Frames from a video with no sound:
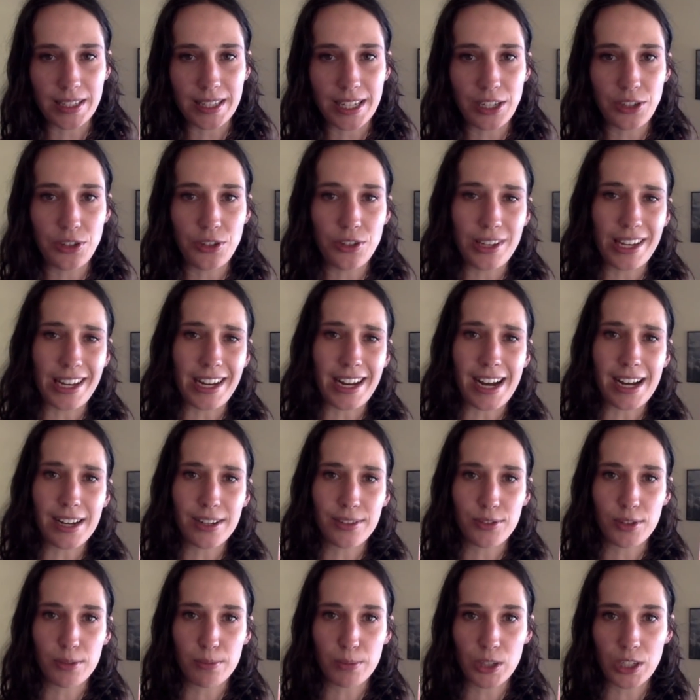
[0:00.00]
Then you get out
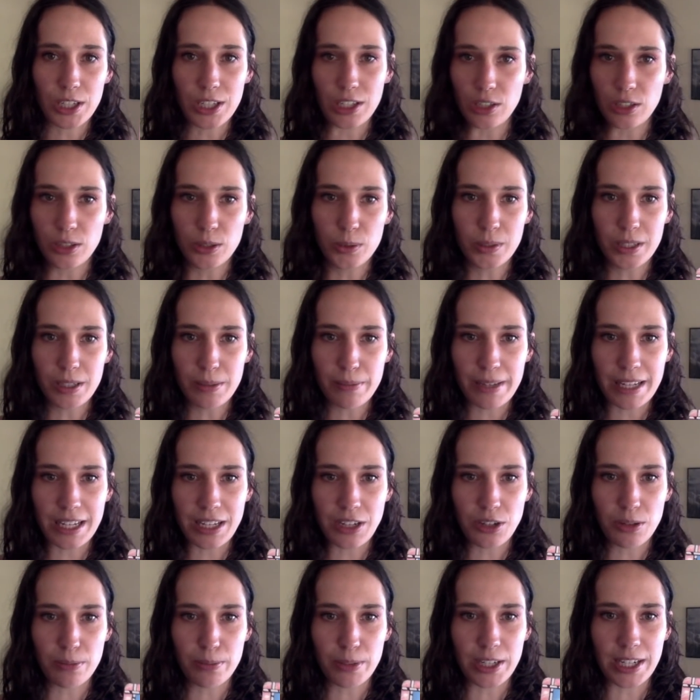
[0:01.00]
of your body. You don't want to be in
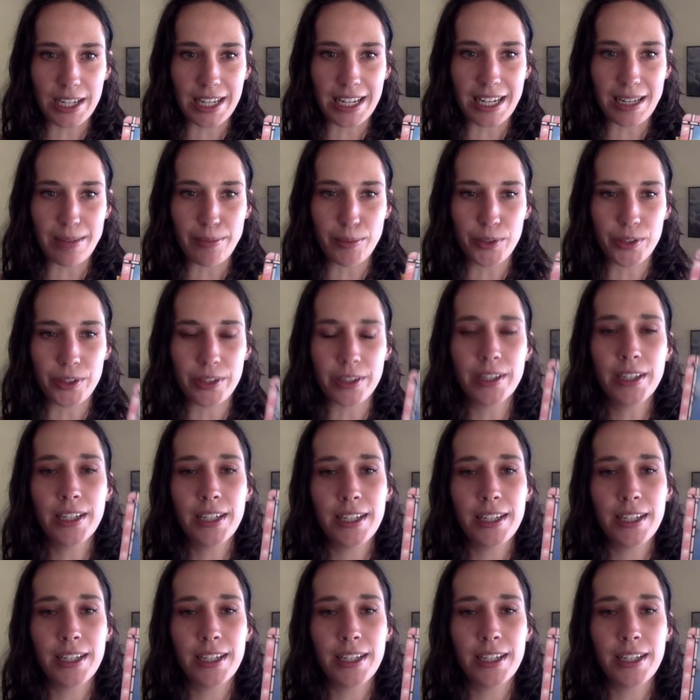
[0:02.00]
your body anymore.